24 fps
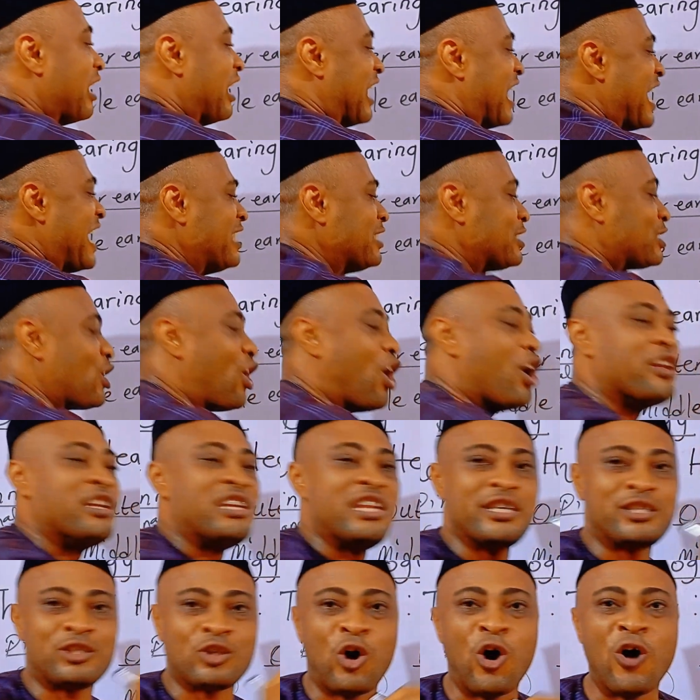leans on
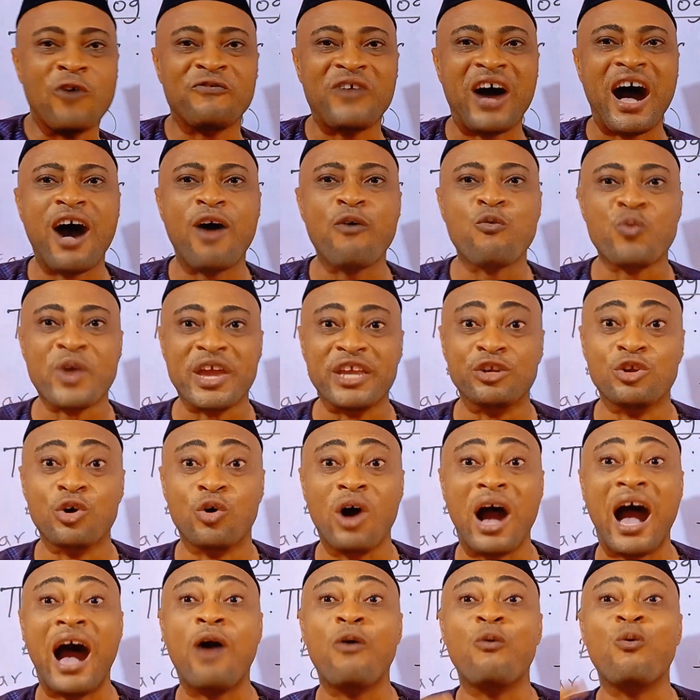this oval
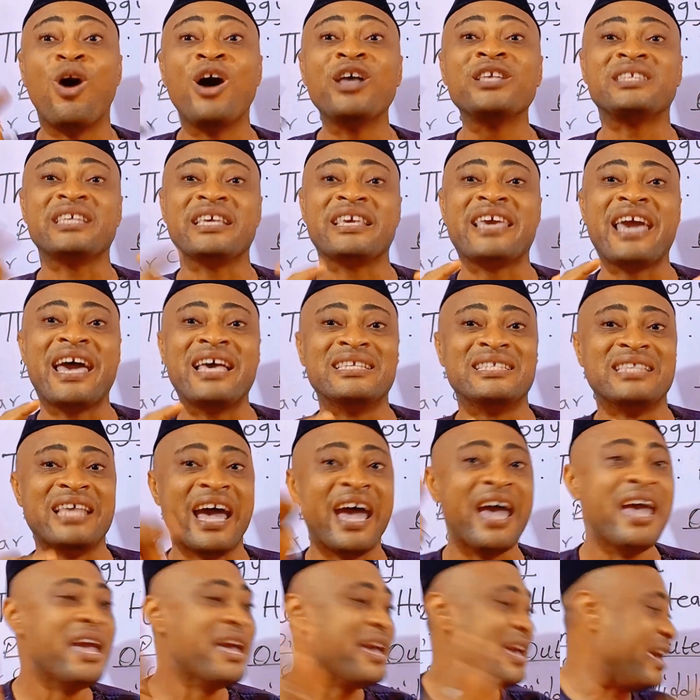window, and once it gets
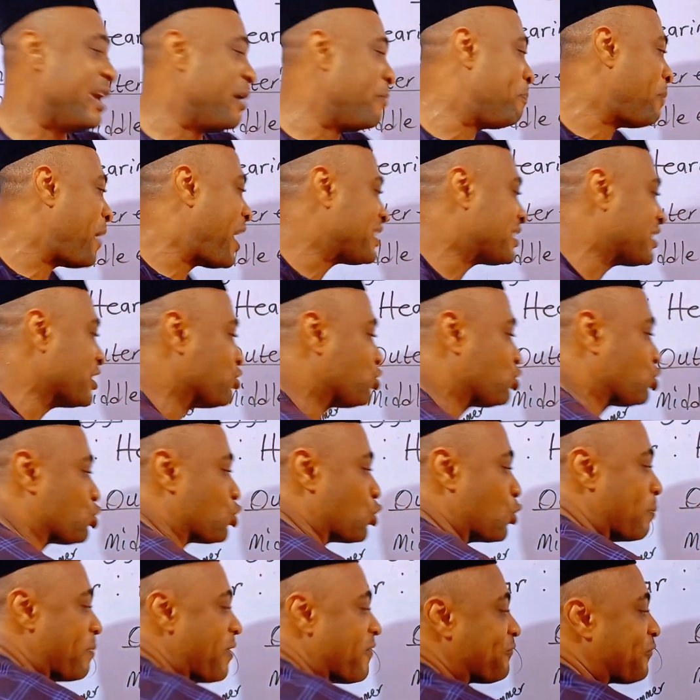there, it passes
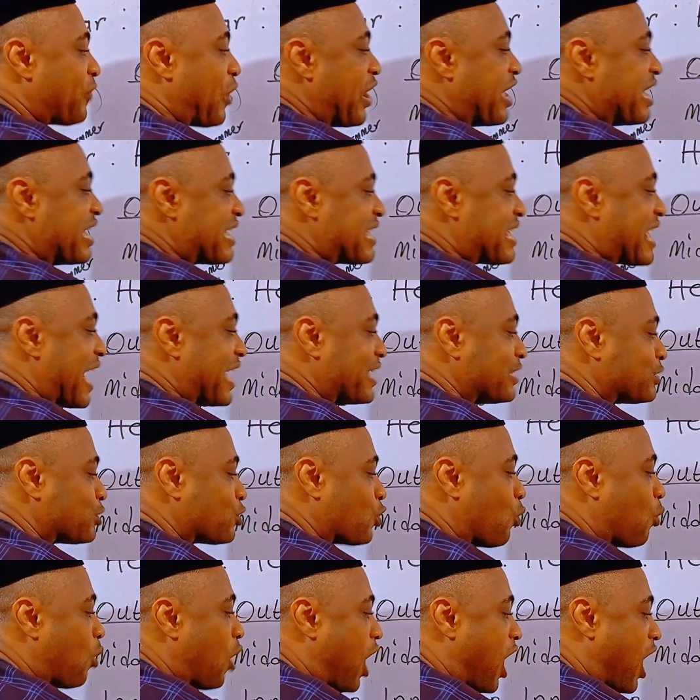through before it gets
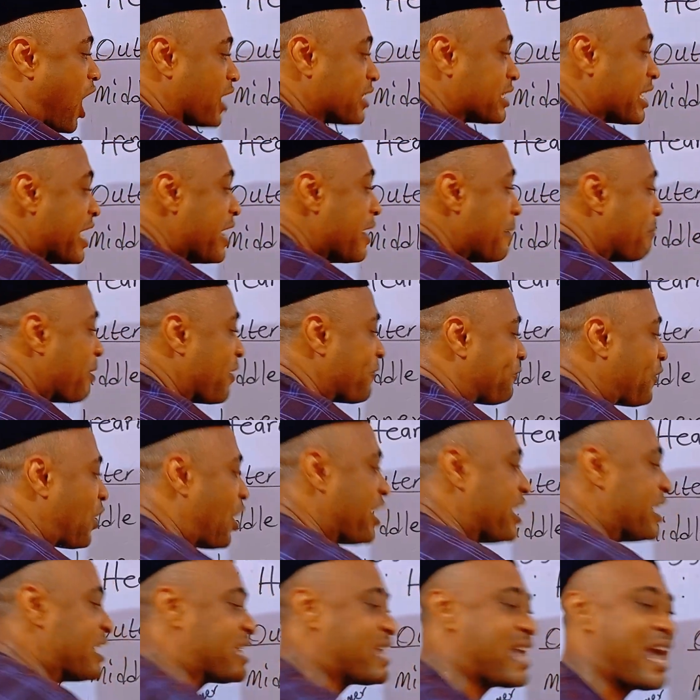to what? Before
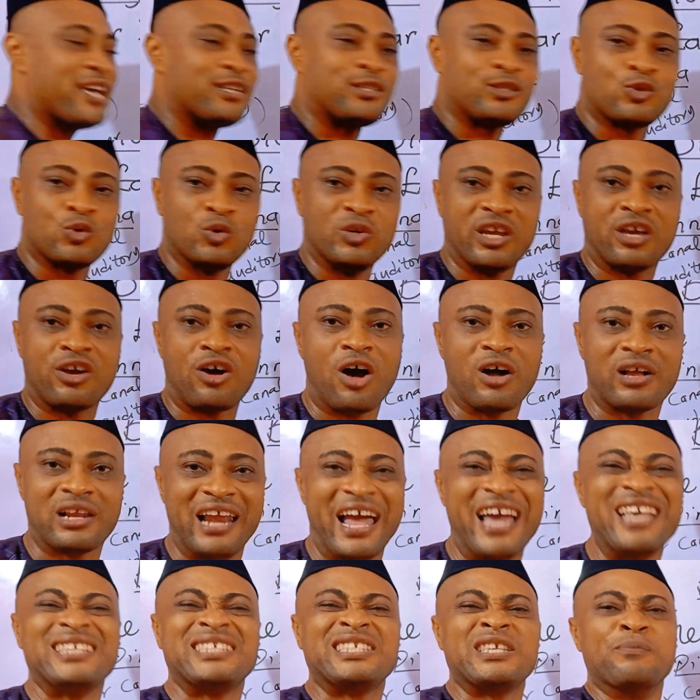it gets to the
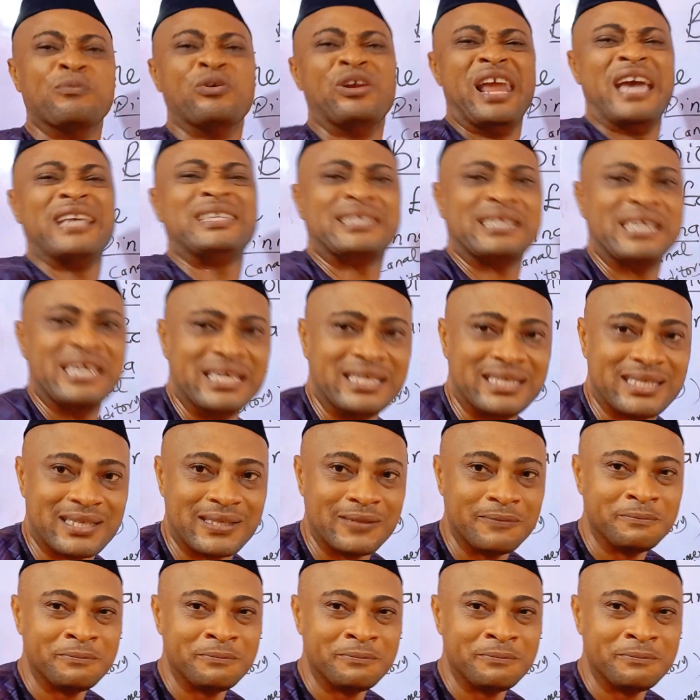cochlea. It stimulates it.